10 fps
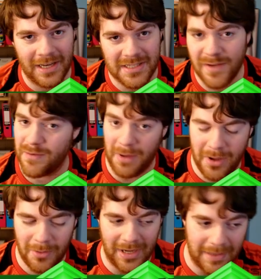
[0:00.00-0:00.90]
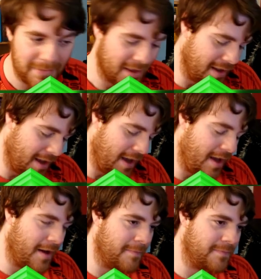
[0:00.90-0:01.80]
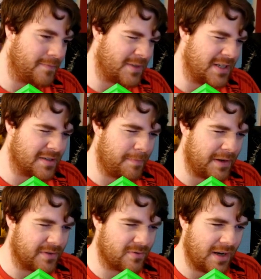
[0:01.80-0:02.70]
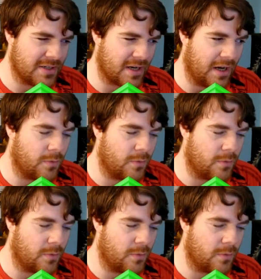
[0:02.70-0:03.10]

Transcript: less from Holy. She's a bit of a strange card.